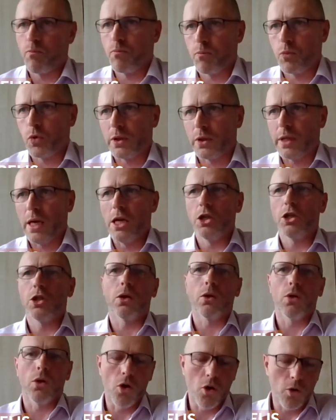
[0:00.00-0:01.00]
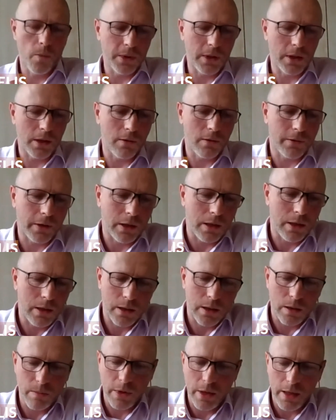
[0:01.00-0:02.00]
potential opening of
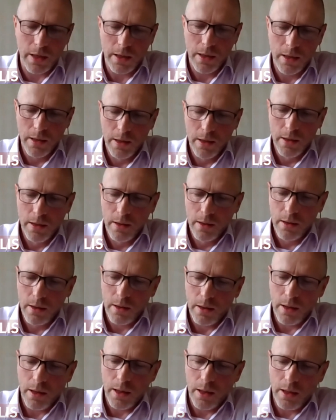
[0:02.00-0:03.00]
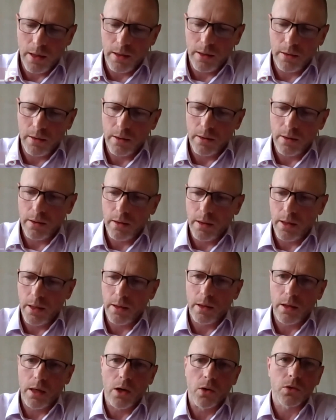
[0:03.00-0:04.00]
economy, and
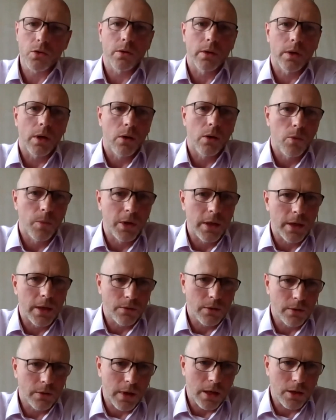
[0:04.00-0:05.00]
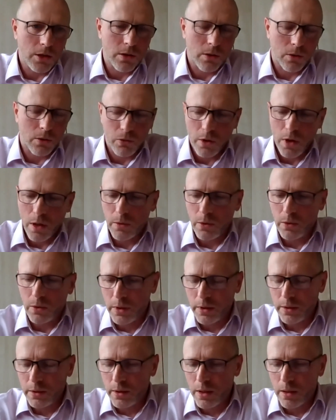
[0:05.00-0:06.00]
also opening international travel,
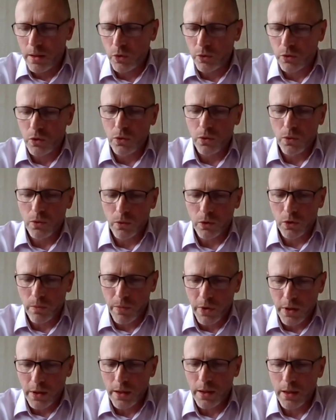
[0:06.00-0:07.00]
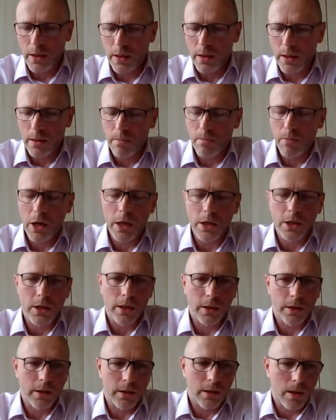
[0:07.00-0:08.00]
and number 2 would be
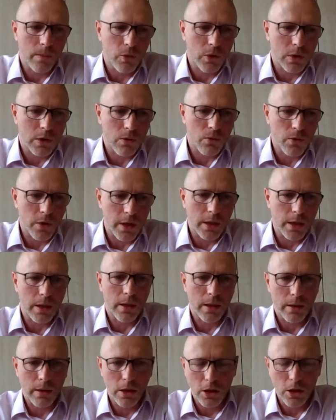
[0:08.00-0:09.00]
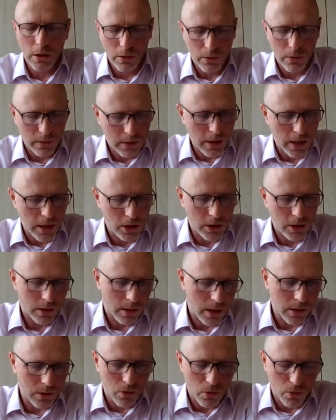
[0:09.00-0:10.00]
budget, and number 3 digitalization,
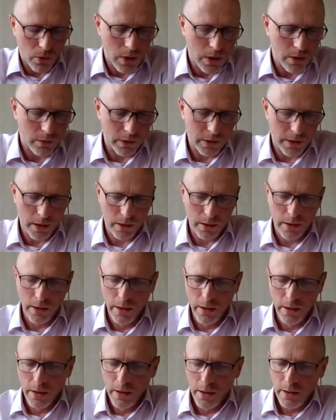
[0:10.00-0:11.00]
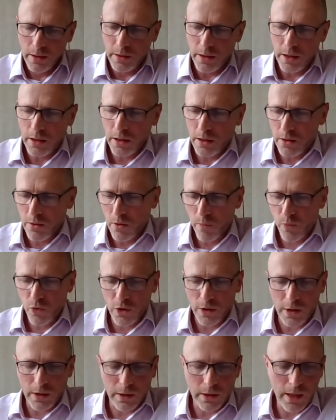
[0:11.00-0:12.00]
as you already did in your
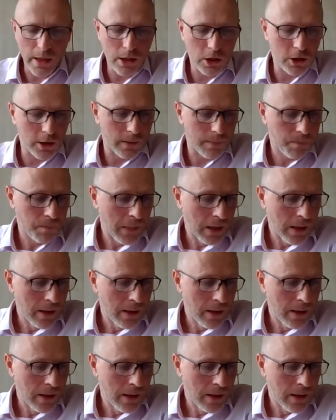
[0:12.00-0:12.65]
presentation.